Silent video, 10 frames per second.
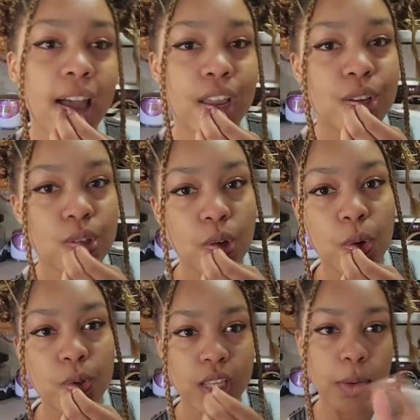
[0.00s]
Hi,
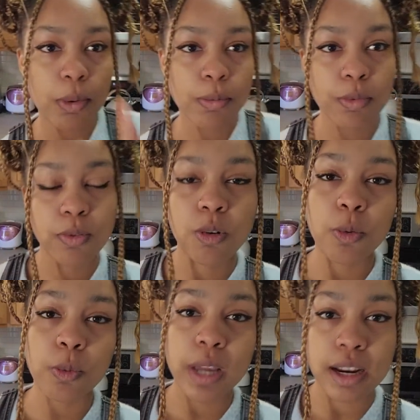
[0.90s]
so today,
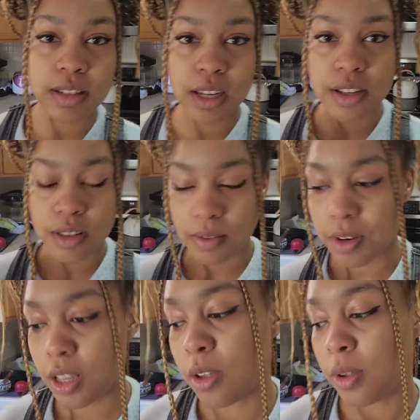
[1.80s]
before we actually get into the
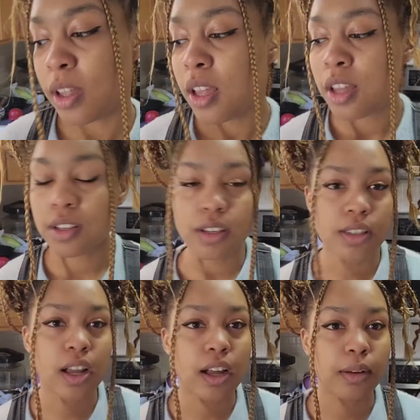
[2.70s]
video,
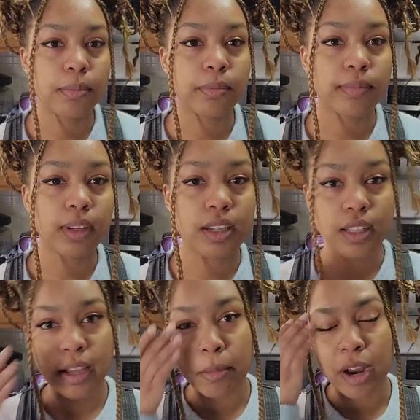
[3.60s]
just a
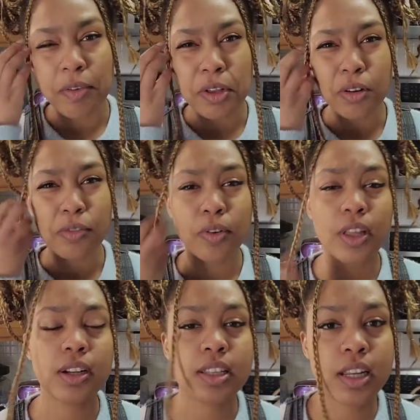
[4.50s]
disclaimer, I really don't feel
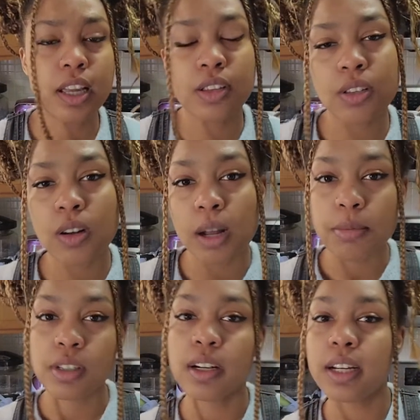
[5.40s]
that good today, so
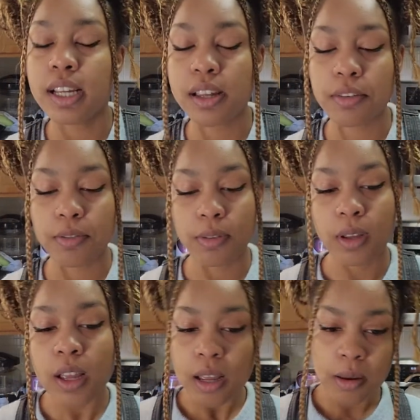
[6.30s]
I'm sorry if
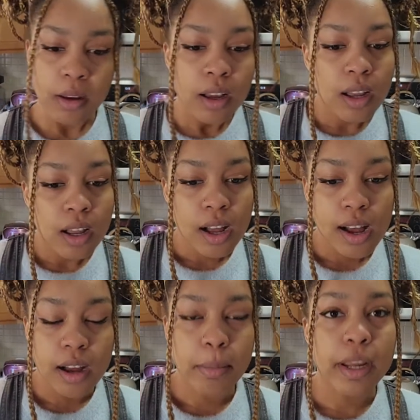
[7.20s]

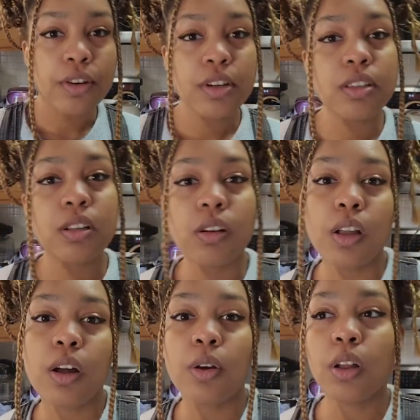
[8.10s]
my energy is a little
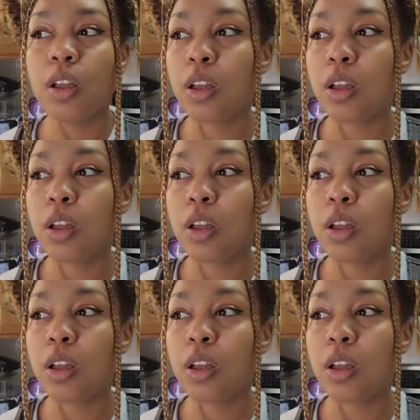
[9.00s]
low,